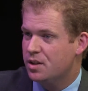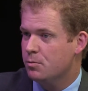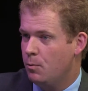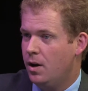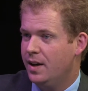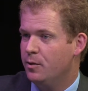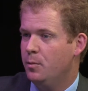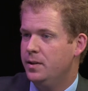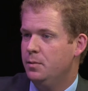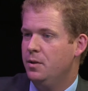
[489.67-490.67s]
because we want
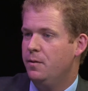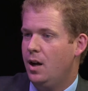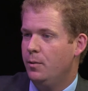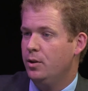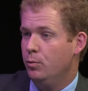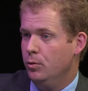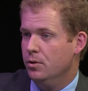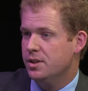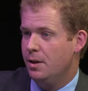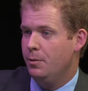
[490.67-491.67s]
everyone to be following the
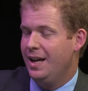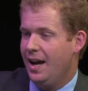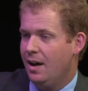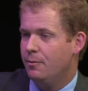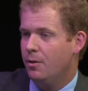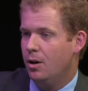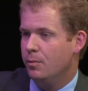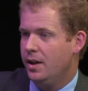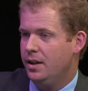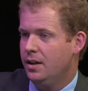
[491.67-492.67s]
rules that we have
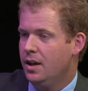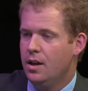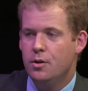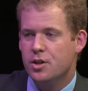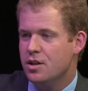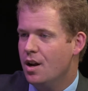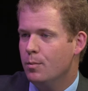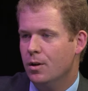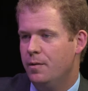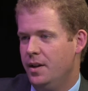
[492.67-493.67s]
already. There's a
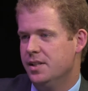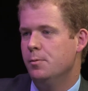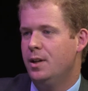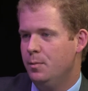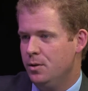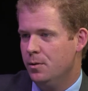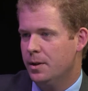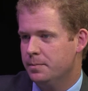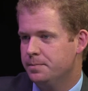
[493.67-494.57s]
number of things that we could be doing.